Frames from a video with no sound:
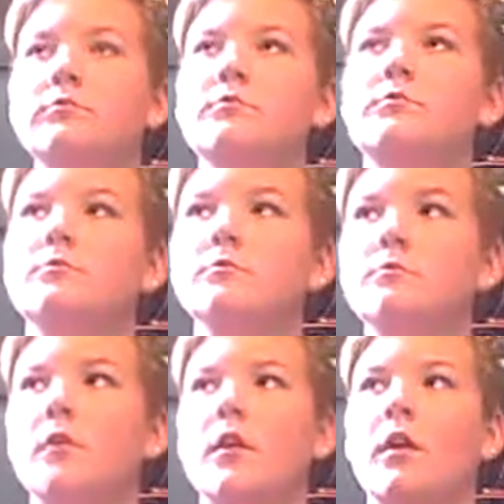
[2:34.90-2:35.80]

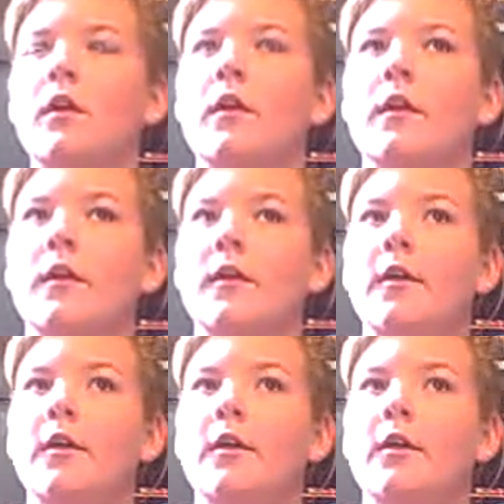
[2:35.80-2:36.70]
Nobody speaks.